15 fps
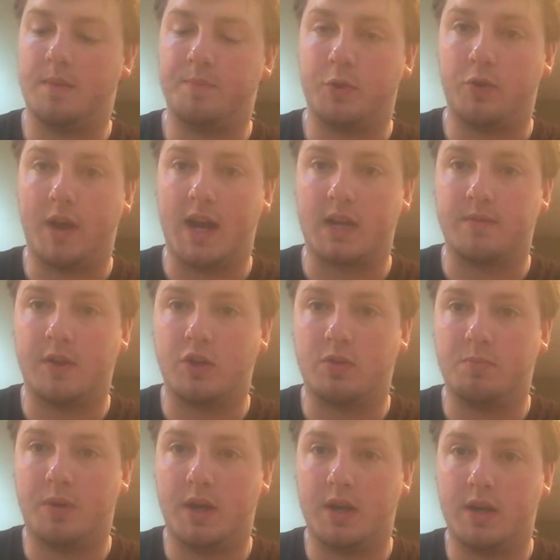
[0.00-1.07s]
Your
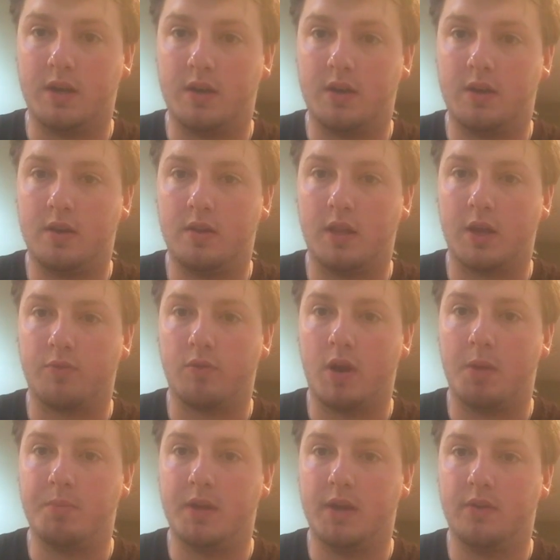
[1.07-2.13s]
activation button, like
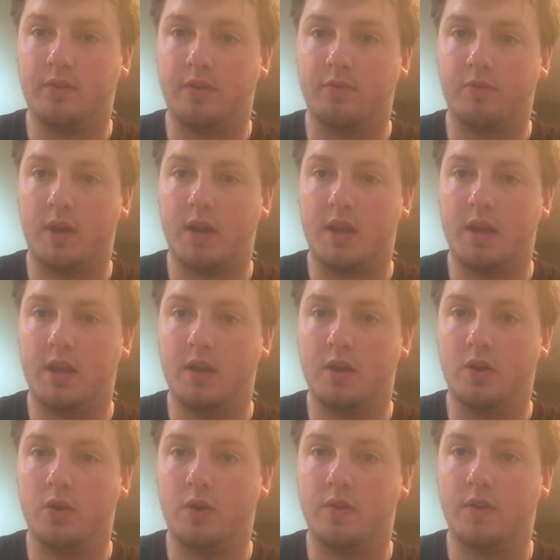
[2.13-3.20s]
Rob does, is right
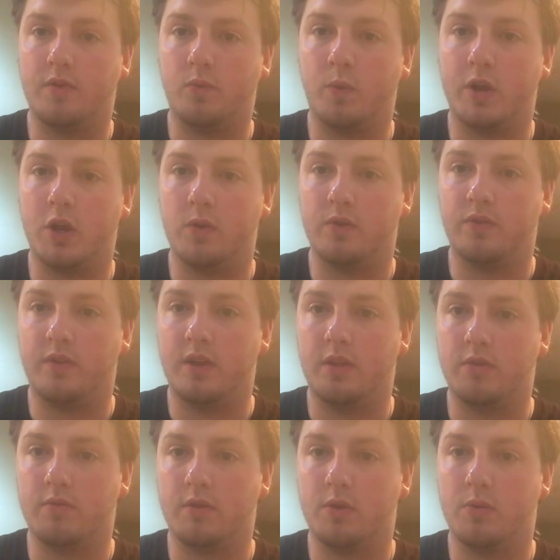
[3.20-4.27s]
here, and this window is
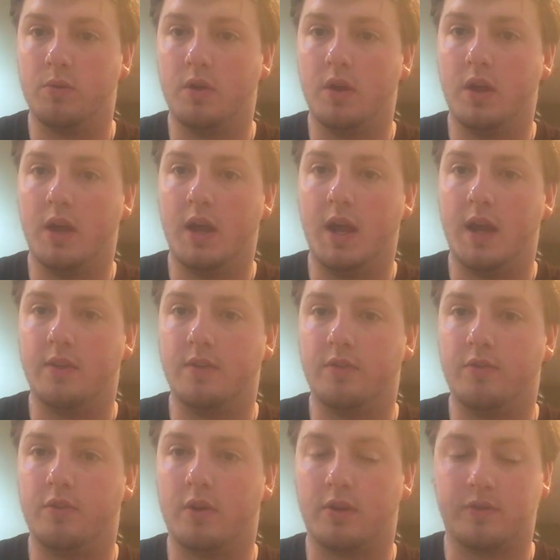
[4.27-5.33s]
see-through, and this
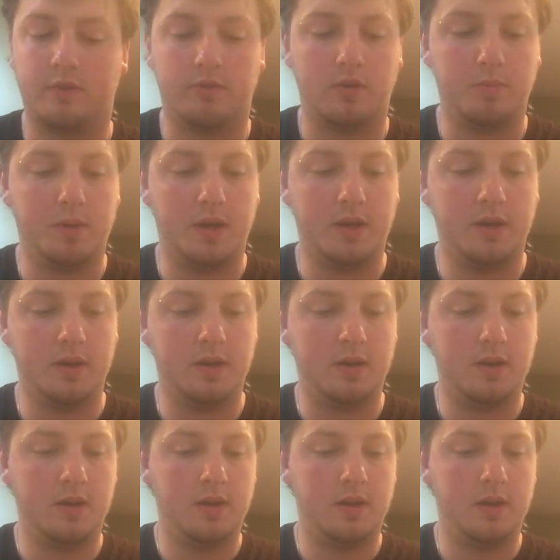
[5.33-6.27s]
is your auxiliary button.